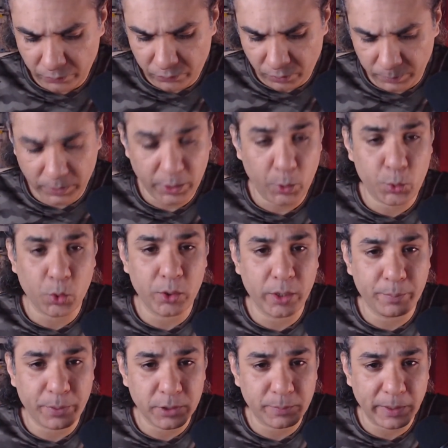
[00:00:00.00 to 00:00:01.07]
from the
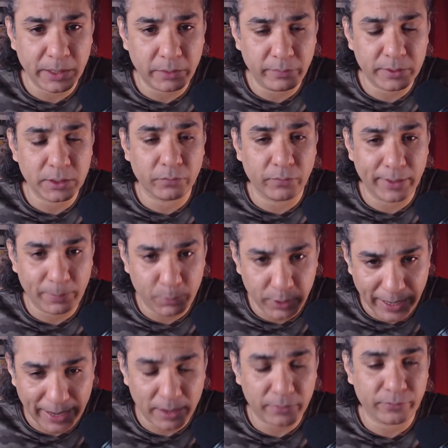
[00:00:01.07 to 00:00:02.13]
Newtonian perspective, it's a one
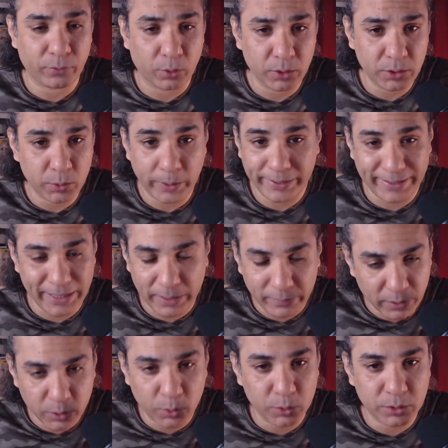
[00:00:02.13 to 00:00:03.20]
upon r force, so it
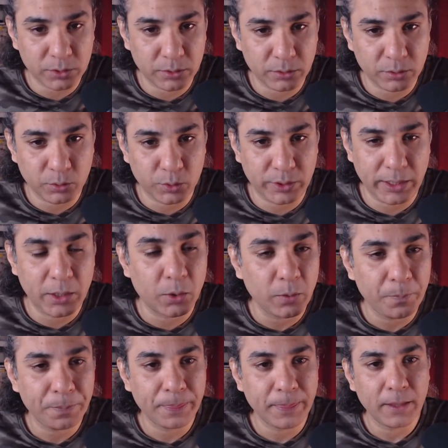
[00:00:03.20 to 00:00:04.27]
never goes to zero.